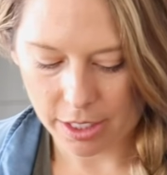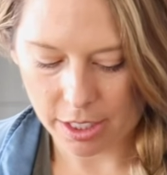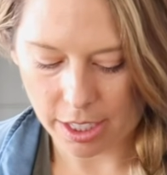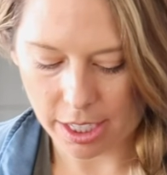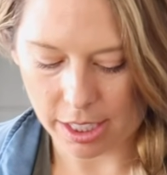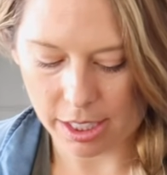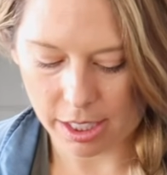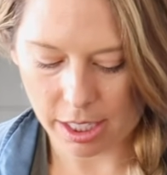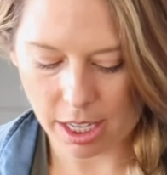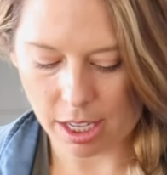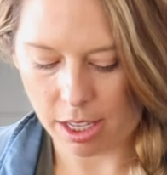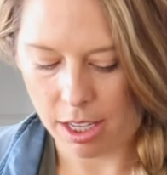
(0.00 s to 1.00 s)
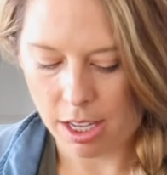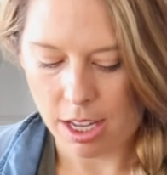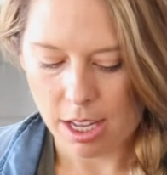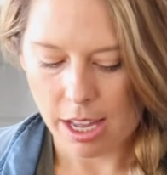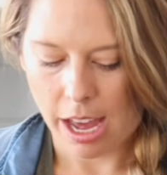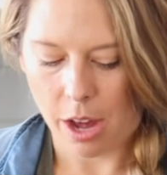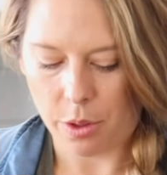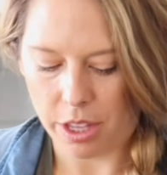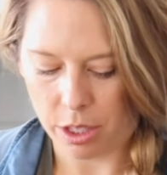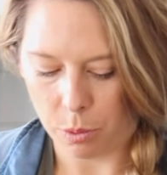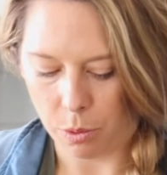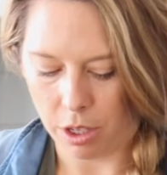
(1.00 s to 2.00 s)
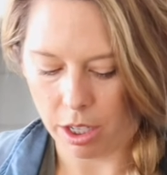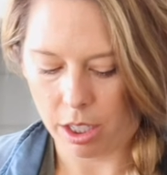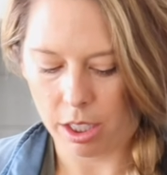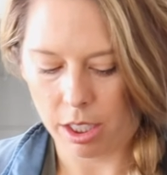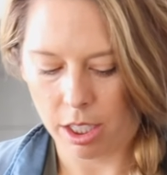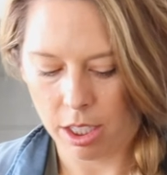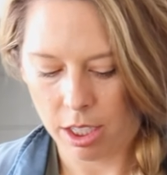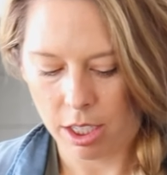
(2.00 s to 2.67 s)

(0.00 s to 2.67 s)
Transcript: So you can see how this works.